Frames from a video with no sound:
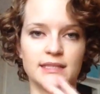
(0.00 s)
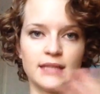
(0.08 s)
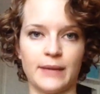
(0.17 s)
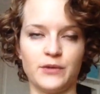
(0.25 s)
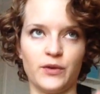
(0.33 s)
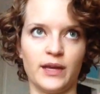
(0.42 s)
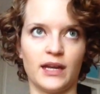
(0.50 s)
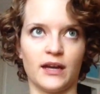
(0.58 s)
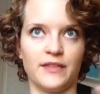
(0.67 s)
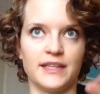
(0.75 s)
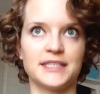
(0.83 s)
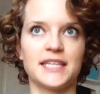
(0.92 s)
I'm doing it
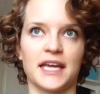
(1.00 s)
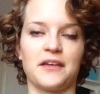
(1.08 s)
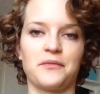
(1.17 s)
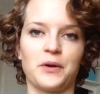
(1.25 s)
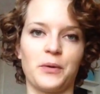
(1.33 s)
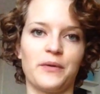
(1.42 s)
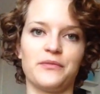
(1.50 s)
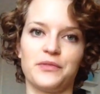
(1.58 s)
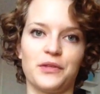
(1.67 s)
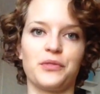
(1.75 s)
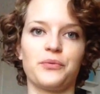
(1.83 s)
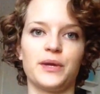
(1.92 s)
on the second row of
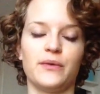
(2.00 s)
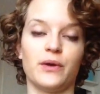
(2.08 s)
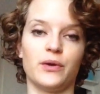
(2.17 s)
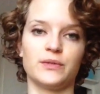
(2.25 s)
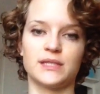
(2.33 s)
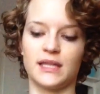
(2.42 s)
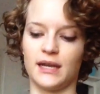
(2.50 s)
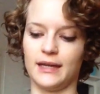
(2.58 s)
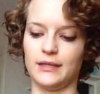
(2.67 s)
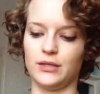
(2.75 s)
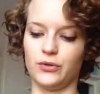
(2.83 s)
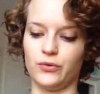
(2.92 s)
the 3 rows that I
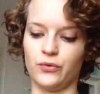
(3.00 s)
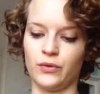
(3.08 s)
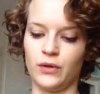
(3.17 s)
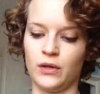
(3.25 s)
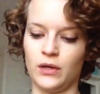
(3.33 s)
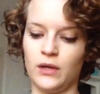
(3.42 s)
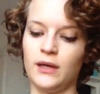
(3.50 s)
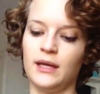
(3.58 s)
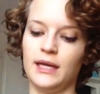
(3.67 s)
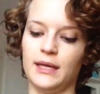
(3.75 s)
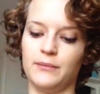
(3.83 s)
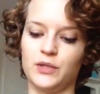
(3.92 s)
do
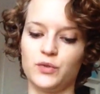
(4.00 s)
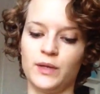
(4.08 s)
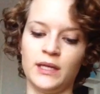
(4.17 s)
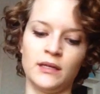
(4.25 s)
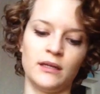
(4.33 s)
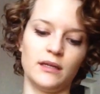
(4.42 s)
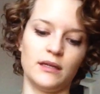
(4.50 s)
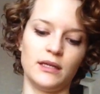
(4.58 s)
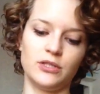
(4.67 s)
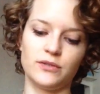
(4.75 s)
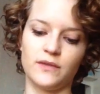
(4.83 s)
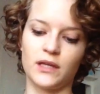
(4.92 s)
in between
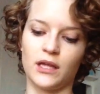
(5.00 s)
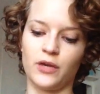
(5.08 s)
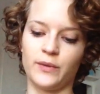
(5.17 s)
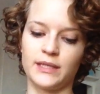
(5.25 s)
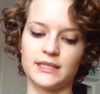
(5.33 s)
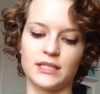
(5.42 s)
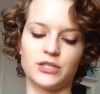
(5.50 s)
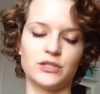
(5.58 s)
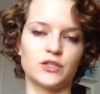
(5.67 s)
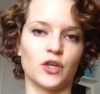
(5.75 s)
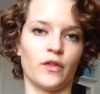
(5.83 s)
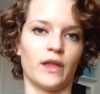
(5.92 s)
each of the colorwork
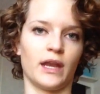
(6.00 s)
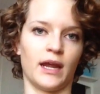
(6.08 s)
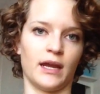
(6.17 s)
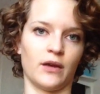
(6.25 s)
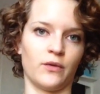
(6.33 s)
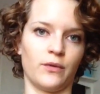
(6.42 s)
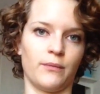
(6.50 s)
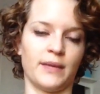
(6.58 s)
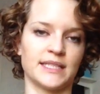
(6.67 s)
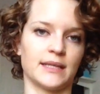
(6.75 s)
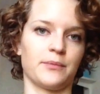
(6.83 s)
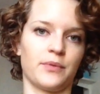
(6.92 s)
sections, so that I don't
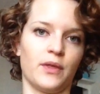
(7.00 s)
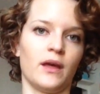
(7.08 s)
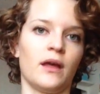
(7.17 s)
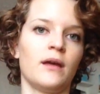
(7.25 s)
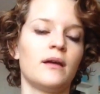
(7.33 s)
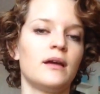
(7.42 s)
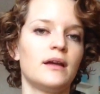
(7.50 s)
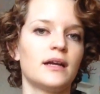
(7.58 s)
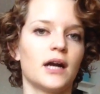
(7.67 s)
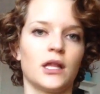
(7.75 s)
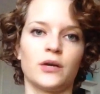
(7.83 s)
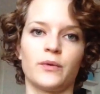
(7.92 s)
mess up the
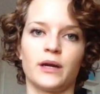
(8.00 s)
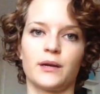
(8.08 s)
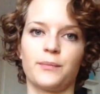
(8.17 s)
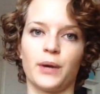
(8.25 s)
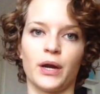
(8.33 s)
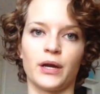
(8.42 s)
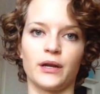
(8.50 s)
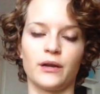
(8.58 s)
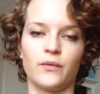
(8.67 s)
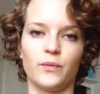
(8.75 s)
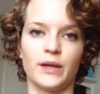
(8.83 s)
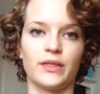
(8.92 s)
colorwork part
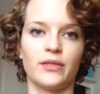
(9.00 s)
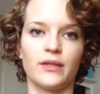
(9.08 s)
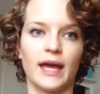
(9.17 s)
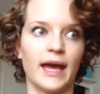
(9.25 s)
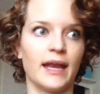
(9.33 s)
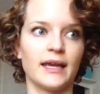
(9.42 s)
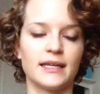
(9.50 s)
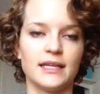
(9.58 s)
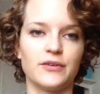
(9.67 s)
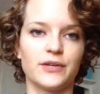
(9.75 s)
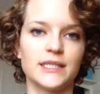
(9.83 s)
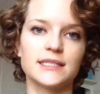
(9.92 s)
with adding a
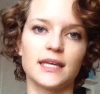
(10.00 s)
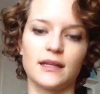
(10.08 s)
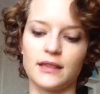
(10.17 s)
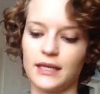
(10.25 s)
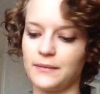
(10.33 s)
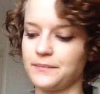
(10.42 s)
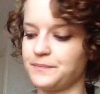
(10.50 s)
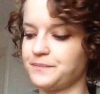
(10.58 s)
decrease suddenly.